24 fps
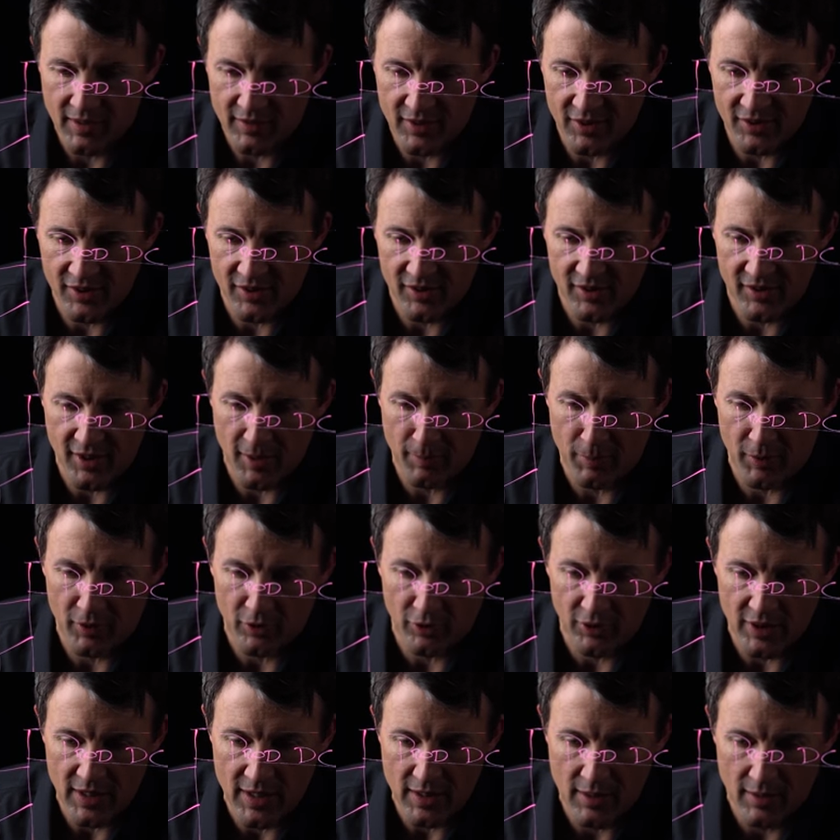This is
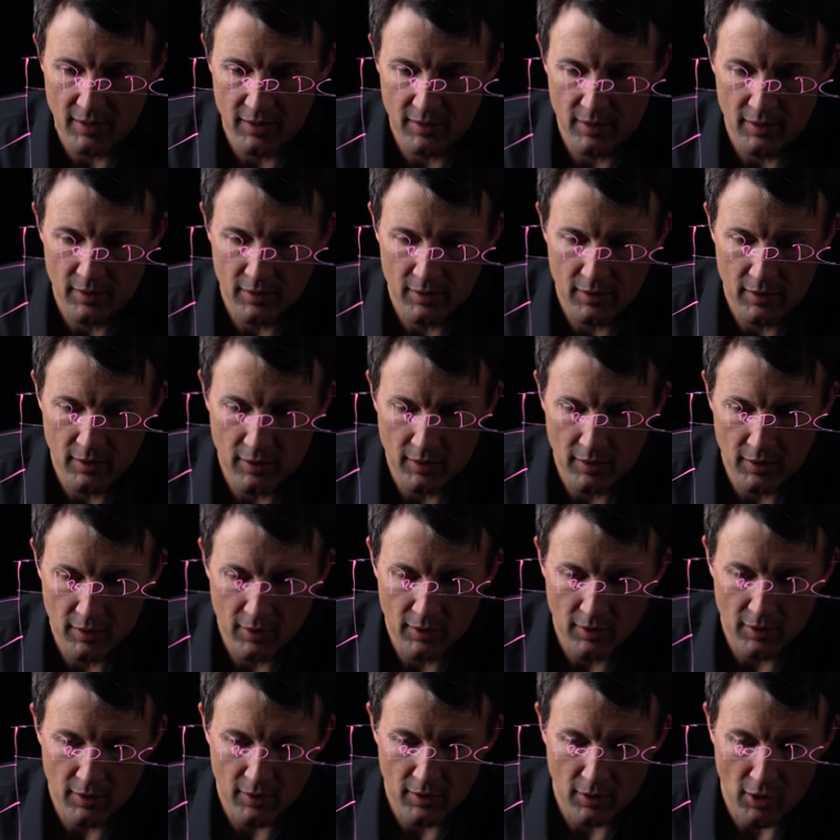typically
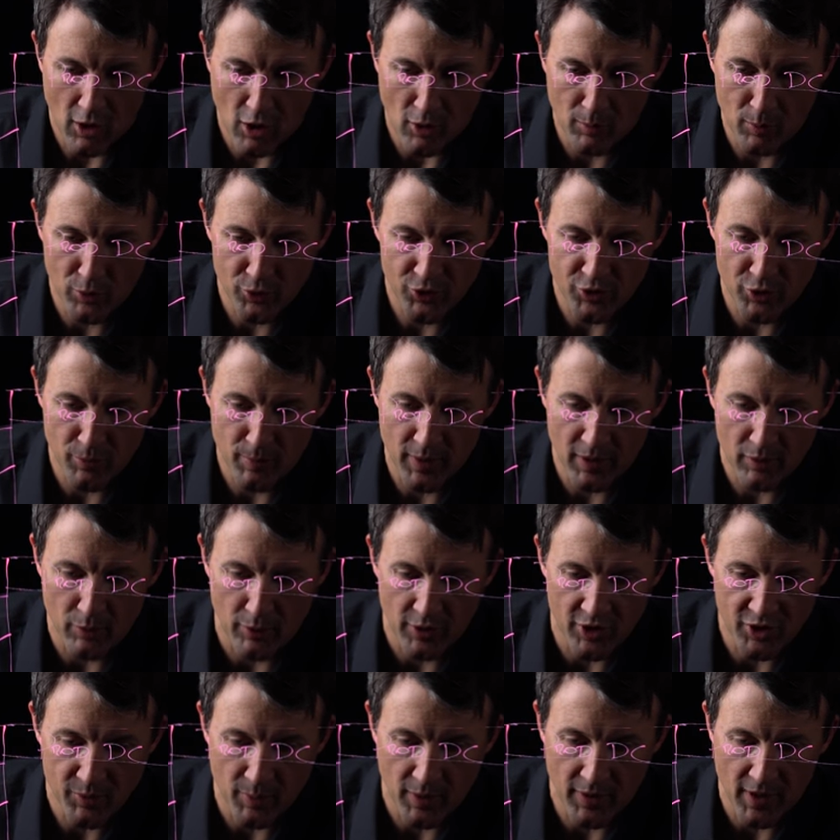almost
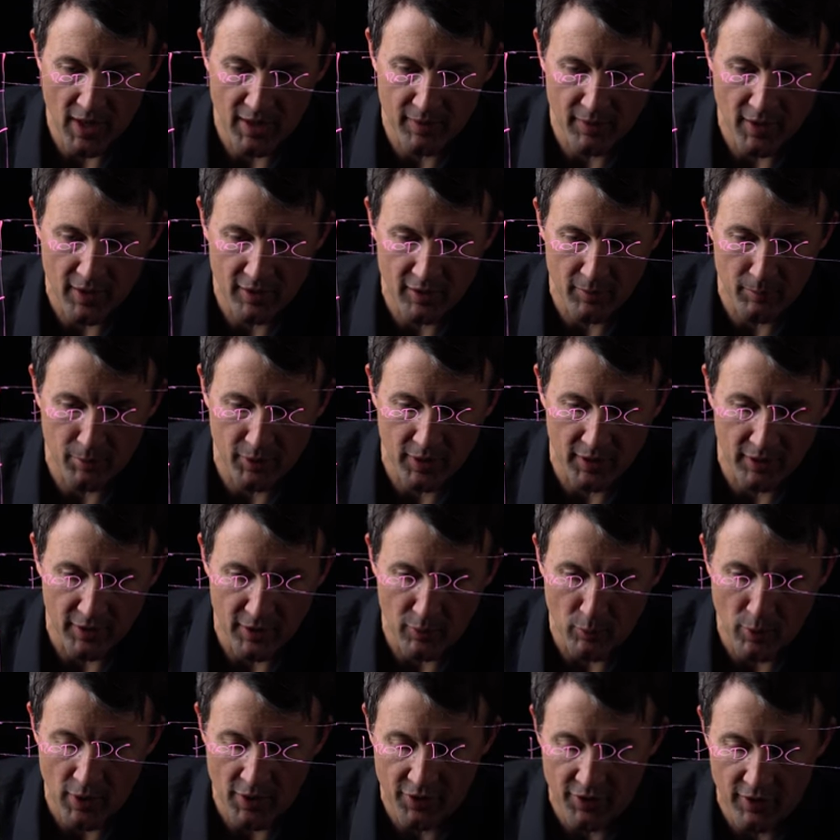ubiquitous, but not, not
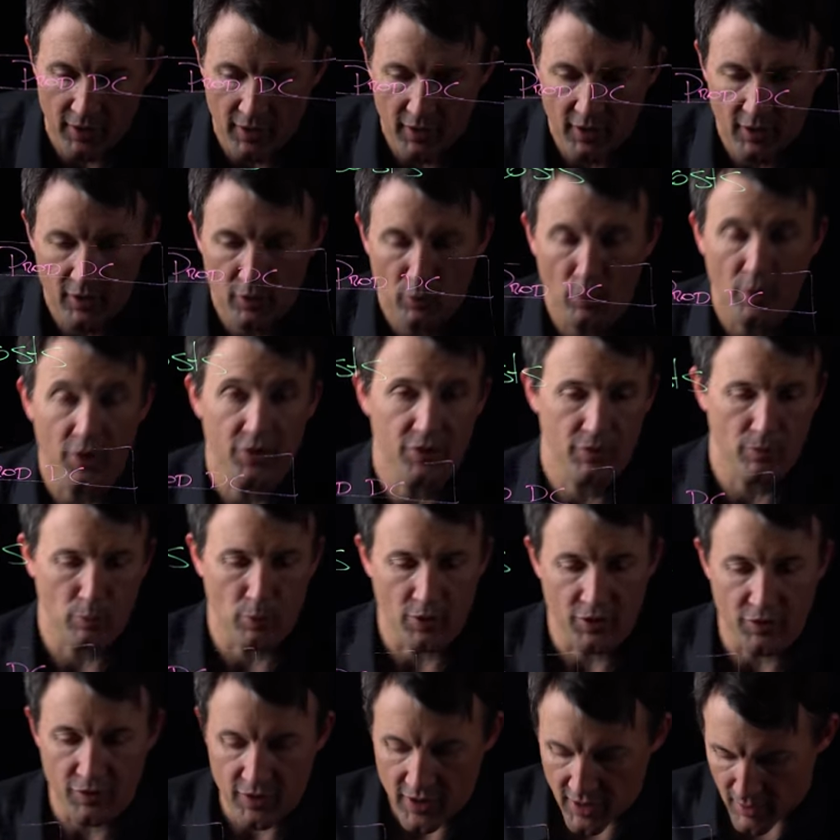completely with, with,
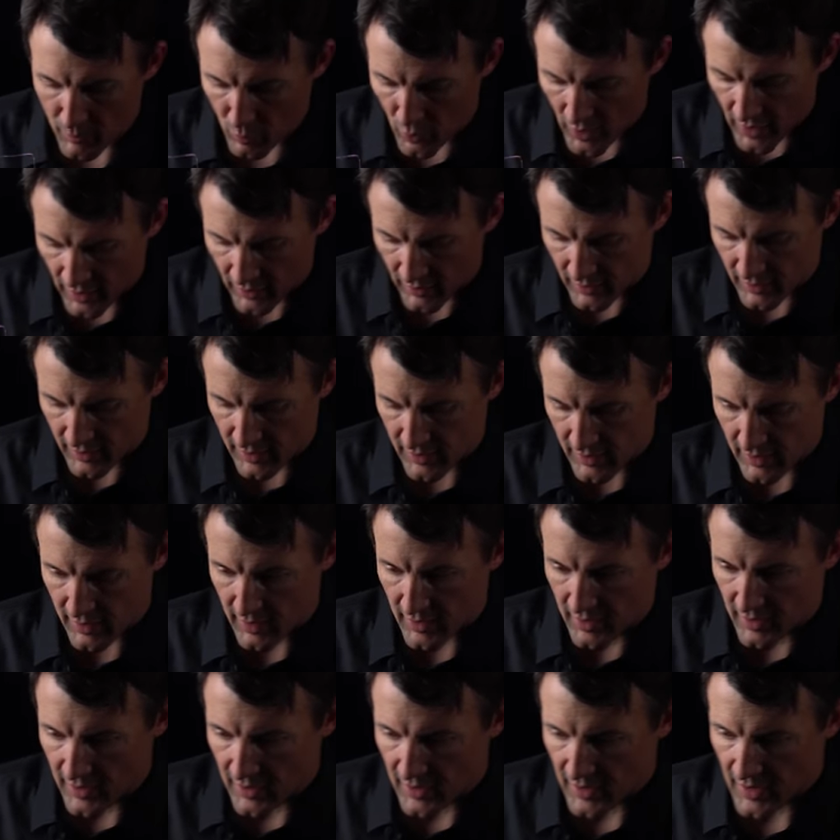with VMware
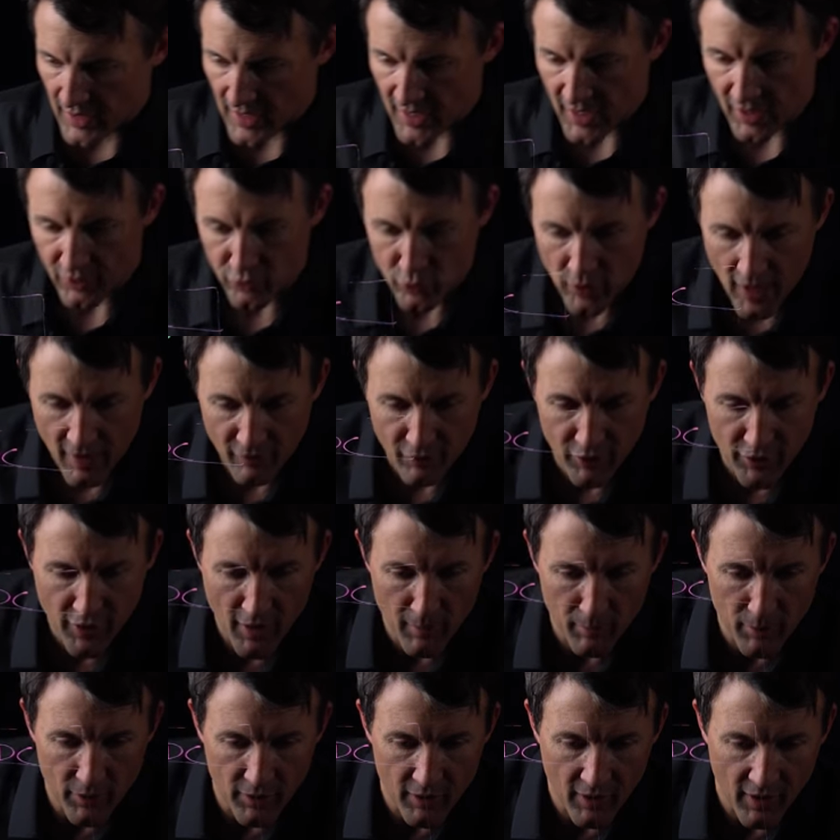and you have a
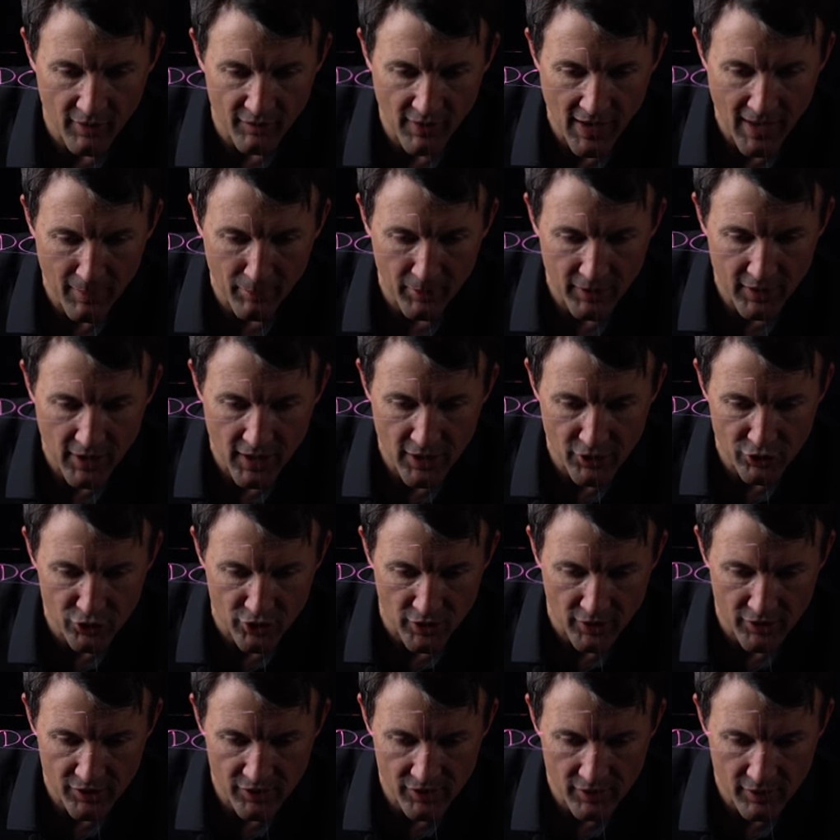number of
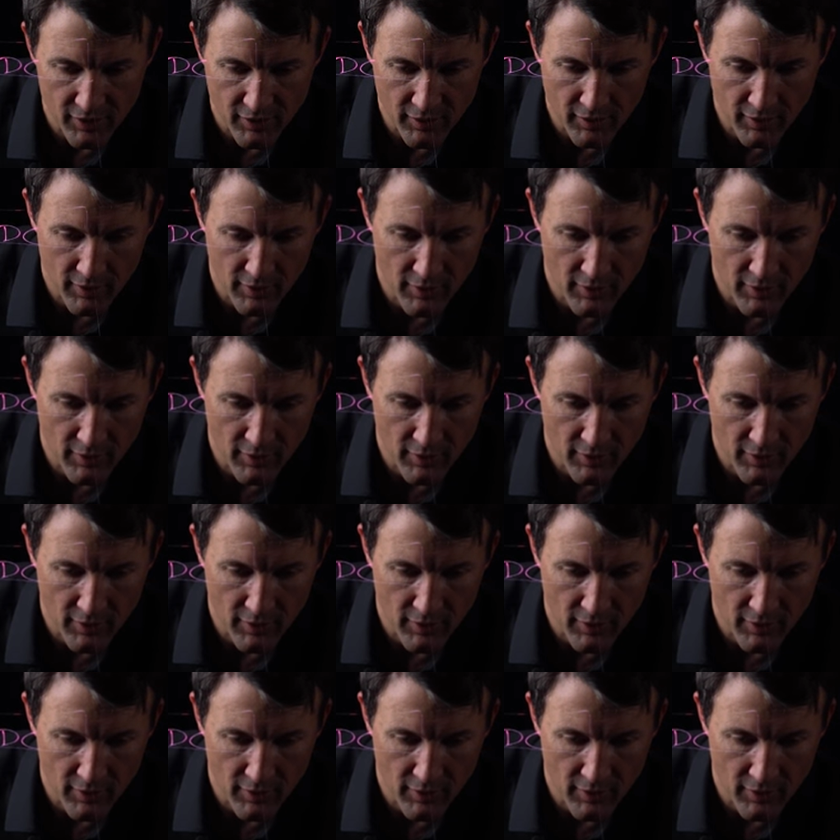applications,